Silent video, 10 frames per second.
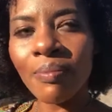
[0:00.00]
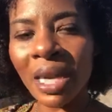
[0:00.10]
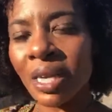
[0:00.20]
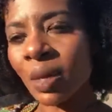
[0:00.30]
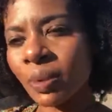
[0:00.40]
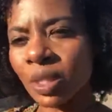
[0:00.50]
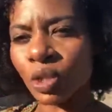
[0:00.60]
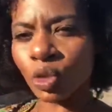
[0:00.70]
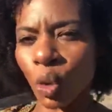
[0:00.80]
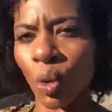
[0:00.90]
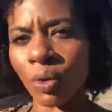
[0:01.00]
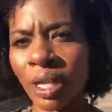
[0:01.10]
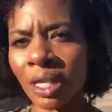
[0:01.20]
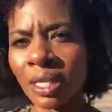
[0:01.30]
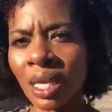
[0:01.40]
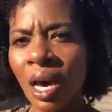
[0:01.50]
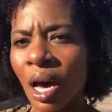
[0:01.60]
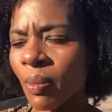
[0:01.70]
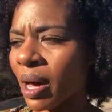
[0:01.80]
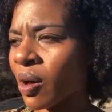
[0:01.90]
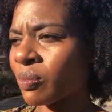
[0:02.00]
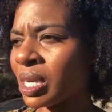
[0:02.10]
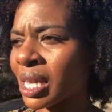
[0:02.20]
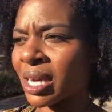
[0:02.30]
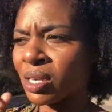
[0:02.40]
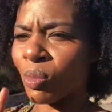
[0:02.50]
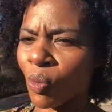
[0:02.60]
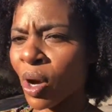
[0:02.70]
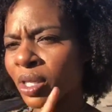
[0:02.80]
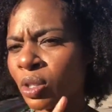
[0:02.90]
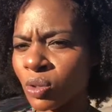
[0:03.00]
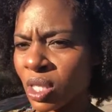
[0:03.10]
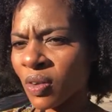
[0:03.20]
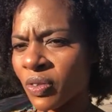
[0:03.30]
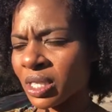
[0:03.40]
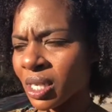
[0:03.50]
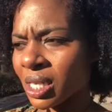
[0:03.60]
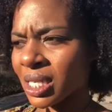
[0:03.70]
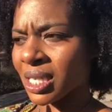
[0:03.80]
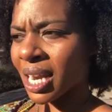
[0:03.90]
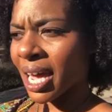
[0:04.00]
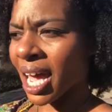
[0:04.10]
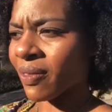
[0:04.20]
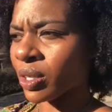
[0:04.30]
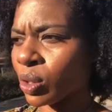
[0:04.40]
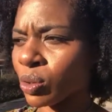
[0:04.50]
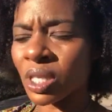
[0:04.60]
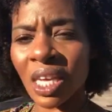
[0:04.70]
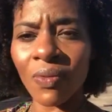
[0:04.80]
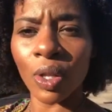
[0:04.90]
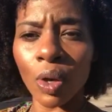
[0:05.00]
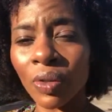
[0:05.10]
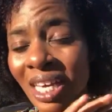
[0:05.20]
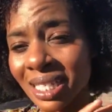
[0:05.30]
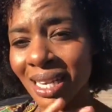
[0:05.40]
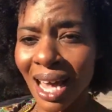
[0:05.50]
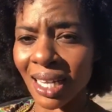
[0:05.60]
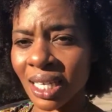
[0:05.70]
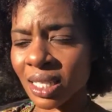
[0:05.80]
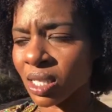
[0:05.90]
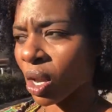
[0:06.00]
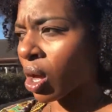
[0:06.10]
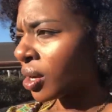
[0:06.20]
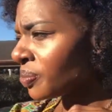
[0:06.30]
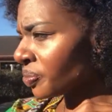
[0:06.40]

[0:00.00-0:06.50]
made up these stories about me like number one using the facilities that i haven't used even though that's not against the law